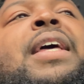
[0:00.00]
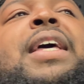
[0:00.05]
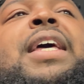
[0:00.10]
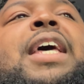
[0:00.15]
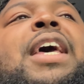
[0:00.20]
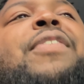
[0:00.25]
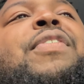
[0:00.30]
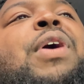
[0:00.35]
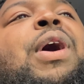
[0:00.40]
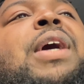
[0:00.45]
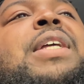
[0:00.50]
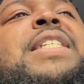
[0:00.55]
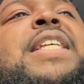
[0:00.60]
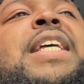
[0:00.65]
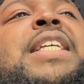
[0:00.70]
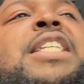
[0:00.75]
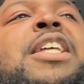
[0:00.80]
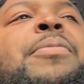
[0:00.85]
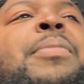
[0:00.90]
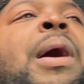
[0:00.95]
If y'all
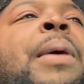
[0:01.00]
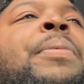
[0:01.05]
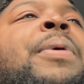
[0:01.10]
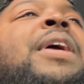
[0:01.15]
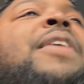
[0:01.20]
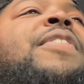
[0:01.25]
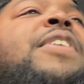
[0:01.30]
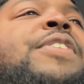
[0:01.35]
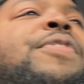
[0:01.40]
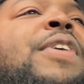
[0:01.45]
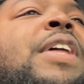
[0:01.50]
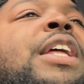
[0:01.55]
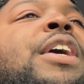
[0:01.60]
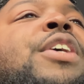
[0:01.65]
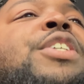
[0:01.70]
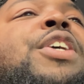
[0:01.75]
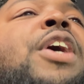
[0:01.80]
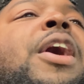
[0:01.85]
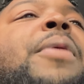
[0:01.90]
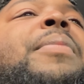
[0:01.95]
see some of my previous
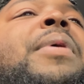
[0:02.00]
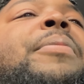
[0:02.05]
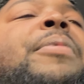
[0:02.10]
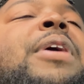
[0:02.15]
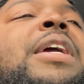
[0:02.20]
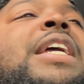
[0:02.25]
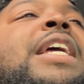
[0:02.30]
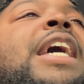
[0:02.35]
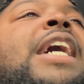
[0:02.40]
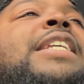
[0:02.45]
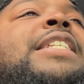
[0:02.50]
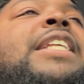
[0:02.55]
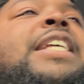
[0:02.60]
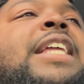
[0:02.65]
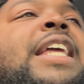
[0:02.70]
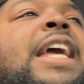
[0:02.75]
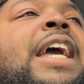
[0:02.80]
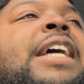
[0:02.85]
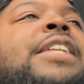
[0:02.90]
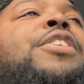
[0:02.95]
videos, y'all remember he has a
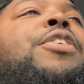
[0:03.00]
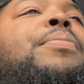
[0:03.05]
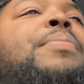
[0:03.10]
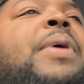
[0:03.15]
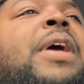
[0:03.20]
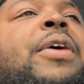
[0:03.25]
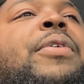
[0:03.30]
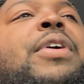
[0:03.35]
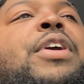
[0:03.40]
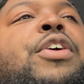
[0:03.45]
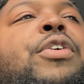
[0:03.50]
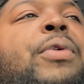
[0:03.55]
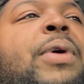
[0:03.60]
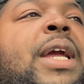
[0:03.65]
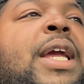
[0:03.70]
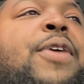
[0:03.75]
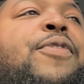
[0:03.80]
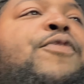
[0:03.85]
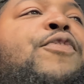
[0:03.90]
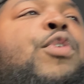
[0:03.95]
Canterbury
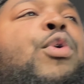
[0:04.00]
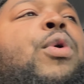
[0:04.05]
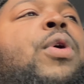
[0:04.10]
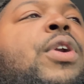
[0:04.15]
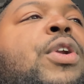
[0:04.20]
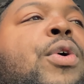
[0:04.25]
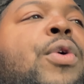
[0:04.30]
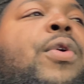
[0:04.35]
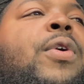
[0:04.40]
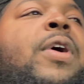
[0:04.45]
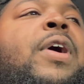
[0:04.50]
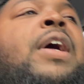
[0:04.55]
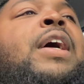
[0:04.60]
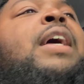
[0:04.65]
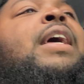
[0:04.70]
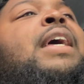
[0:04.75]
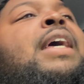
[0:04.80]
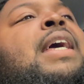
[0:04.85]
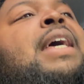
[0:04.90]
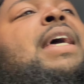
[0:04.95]
green four door
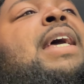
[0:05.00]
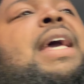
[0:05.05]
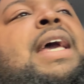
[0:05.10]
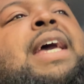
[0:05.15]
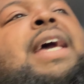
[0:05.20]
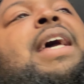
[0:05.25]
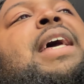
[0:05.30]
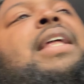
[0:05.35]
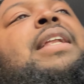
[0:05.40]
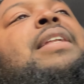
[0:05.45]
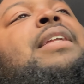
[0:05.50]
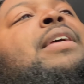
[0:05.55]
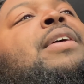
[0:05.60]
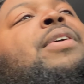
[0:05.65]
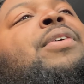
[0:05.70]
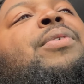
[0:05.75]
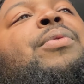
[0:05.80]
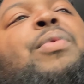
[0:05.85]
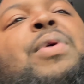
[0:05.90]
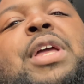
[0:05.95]
and
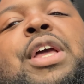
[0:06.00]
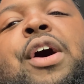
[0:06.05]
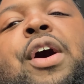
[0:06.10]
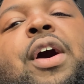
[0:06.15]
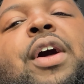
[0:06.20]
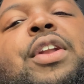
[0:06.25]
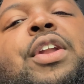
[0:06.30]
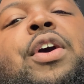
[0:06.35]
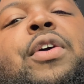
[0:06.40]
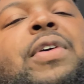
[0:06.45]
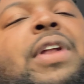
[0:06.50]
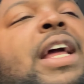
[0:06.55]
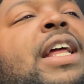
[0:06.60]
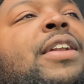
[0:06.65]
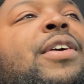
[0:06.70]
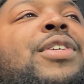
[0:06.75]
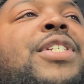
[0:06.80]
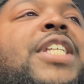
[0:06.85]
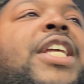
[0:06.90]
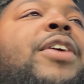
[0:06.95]
we all know it ain't
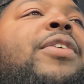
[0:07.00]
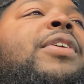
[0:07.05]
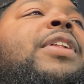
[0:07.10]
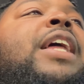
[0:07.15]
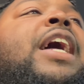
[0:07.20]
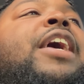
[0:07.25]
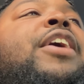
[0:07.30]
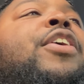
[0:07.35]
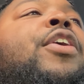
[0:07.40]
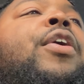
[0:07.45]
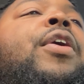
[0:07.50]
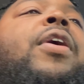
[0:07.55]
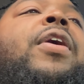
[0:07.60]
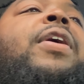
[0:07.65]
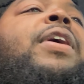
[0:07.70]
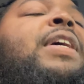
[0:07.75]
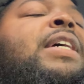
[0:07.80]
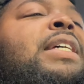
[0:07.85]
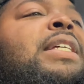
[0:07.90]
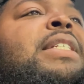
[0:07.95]
no secret. That
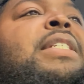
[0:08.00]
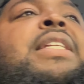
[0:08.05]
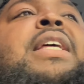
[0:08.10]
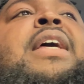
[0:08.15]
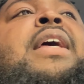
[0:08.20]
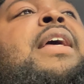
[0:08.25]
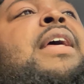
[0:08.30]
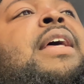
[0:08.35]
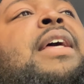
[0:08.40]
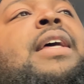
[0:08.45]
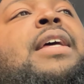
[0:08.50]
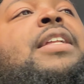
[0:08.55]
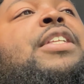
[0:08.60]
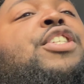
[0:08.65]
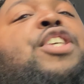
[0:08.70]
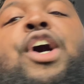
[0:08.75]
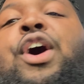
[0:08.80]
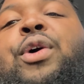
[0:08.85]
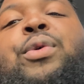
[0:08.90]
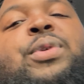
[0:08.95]
car is
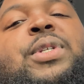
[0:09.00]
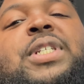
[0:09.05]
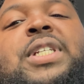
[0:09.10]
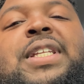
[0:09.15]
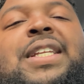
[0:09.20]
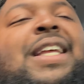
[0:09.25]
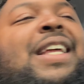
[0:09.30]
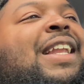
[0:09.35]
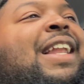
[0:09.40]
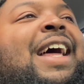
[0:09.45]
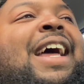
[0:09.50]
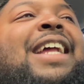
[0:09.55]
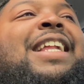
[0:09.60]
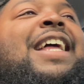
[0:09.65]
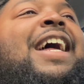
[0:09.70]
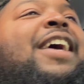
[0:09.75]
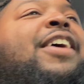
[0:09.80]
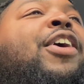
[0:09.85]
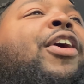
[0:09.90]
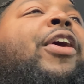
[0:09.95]
toast. like
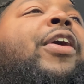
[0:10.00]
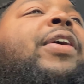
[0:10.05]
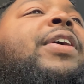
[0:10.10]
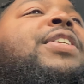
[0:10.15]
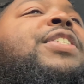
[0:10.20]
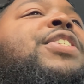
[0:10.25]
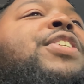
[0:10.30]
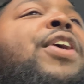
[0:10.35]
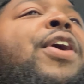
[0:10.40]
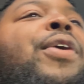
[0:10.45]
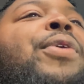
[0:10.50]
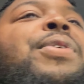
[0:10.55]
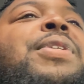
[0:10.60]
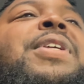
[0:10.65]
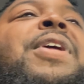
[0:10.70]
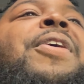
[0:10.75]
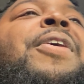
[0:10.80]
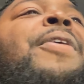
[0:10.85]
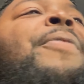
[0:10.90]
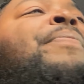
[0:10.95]
that car is
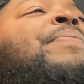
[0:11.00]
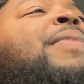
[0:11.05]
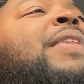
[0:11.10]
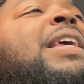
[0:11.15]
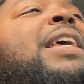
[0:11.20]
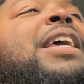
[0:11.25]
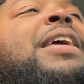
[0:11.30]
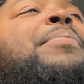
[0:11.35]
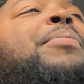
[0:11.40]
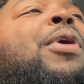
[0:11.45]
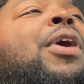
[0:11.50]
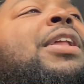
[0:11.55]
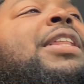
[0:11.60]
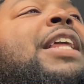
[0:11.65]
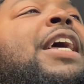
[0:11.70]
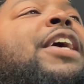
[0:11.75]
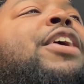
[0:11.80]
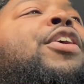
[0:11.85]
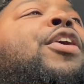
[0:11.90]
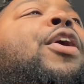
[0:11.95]
toast. He bought
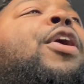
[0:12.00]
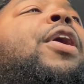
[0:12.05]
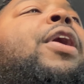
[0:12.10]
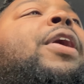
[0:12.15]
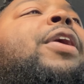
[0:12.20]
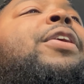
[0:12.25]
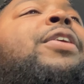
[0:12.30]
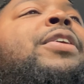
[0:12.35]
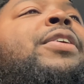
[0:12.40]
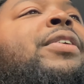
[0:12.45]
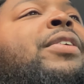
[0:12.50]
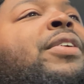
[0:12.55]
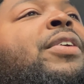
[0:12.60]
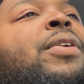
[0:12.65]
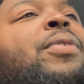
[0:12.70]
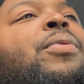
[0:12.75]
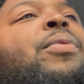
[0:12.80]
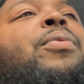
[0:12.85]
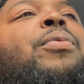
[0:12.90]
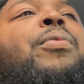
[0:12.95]
that car
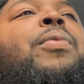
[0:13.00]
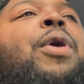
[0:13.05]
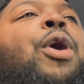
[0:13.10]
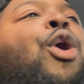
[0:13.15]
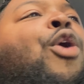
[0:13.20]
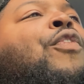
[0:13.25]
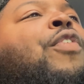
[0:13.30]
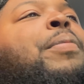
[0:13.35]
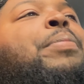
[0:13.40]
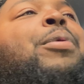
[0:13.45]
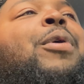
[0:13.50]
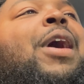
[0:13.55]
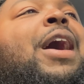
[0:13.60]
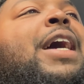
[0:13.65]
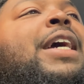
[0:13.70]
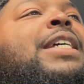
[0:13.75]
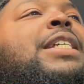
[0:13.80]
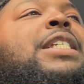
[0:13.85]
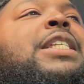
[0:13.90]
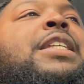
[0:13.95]

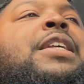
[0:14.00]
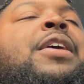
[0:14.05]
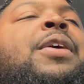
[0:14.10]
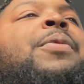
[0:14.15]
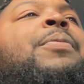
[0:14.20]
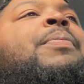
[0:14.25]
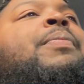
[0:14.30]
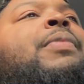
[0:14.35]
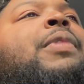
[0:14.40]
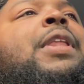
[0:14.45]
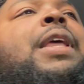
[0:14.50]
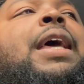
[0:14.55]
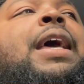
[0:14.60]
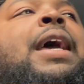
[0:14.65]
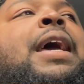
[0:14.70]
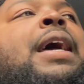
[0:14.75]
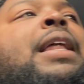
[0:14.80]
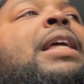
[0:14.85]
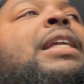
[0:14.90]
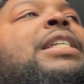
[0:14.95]
overpriced
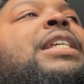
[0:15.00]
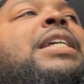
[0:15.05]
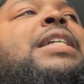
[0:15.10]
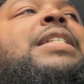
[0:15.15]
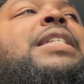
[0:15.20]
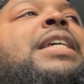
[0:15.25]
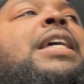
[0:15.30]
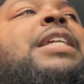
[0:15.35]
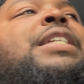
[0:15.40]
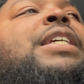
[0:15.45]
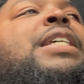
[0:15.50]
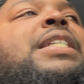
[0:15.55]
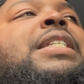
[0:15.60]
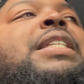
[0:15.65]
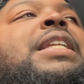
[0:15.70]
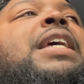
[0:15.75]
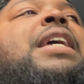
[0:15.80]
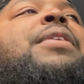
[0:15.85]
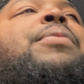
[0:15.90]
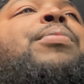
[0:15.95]
and it just it just
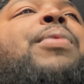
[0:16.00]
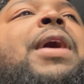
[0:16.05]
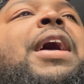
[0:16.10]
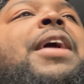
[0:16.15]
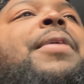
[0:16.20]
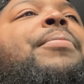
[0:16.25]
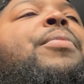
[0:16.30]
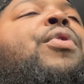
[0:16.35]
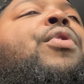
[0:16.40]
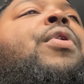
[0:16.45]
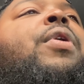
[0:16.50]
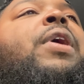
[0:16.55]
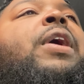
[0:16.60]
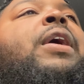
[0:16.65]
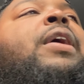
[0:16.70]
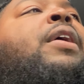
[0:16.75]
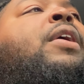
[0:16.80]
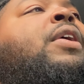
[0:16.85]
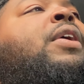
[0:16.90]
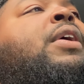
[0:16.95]
need way more
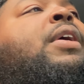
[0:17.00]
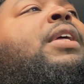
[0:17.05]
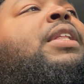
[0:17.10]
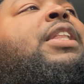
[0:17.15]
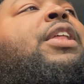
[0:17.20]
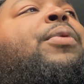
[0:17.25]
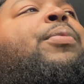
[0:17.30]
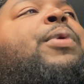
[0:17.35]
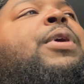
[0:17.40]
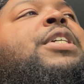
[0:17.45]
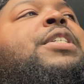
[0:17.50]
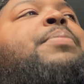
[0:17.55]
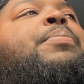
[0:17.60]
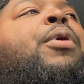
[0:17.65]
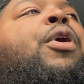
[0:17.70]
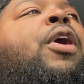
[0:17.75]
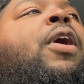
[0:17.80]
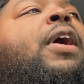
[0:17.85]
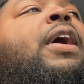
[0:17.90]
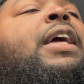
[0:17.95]
than what's
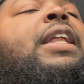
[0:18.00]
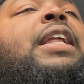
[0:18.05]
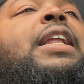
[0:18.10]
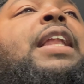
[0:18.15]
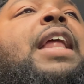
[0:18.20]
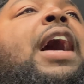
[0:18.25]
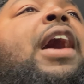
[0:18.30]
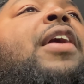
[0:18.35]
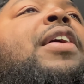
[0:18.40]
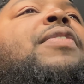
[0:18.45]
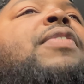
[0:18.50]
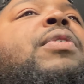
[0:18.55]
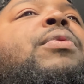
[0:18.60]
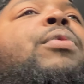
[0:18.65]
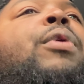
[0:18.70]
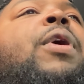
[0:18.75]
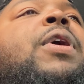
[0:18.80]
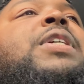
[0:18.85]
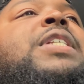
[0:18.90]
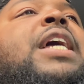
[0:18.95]
bargained. And now even
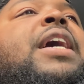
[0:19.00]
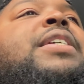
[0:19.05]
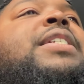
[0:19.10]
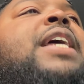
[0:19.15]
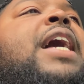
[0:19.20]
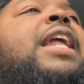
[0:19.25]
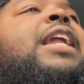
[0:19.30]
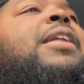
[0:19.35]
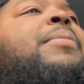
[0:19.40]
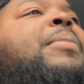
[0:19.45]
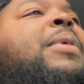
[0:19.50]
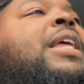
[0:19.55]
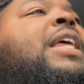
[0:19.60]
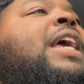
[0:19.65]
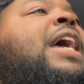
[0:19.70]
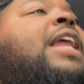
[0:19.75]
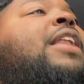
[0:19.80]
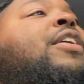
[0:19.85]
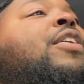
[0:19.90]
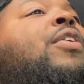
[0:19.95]
worse, outside of the
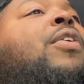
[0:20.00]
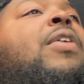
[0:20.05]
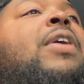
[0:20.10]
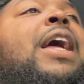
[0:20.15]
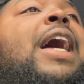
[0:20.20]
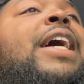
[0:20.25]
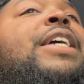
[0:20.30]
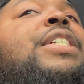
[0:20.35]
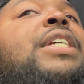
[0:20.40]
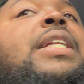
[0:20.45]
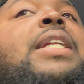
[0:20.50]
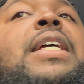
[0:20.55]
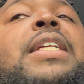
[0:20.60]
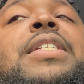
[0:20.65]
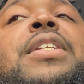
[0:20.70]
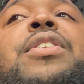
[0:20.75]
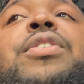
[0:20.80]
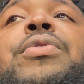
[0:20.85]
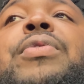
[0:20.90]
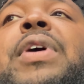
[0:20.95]
mechanical, it actually
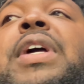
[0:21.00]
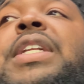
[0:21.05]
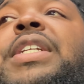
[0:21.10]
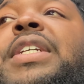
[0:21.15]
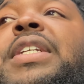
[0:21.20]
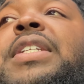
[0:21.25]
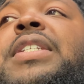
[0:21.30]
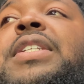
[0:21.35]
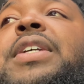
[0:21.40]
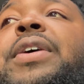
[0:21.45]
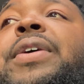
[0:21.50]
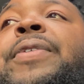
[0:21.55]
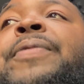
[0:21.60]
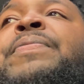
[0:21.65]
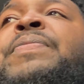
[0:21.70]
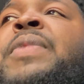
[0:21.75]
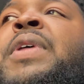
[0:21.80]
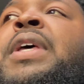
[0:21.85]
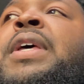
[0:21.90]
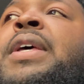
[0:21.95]
needs a new engine. So,
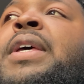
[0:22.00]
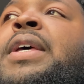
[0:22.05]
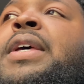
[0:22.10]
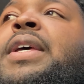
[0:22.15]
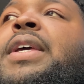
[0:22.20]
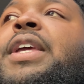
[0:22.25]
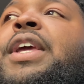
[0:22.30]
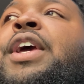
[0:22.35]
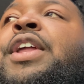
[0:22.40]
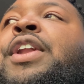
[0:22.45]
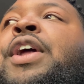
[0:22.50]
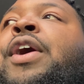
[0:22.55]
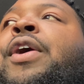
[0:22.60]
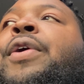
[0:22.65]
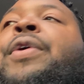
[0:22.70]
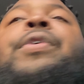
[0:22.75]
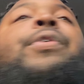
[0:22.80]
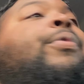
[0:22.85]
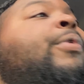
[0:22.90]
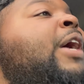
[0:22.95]
you
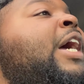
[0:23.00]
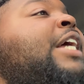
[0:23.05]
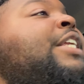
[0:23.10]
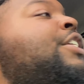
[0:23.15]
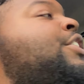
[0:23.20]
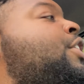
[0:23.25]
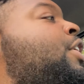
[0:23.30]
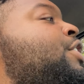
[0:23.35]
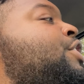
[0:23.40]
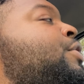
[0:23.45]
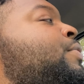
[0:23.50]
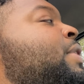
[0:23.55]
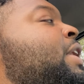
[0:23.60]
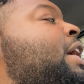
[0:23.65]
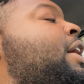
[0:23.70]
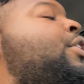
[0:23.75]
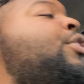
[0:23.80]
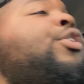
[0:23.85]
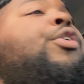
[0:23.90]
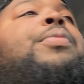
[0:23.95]
know, Reg is also in
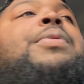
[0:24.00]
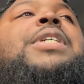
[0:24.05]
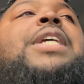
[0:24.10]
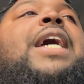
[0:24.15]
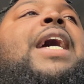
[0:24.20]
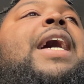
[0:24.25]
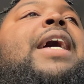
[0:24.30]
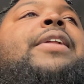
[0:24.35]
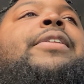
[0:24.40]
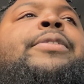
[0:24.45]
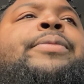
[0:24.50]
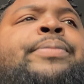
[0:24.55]
that group chat.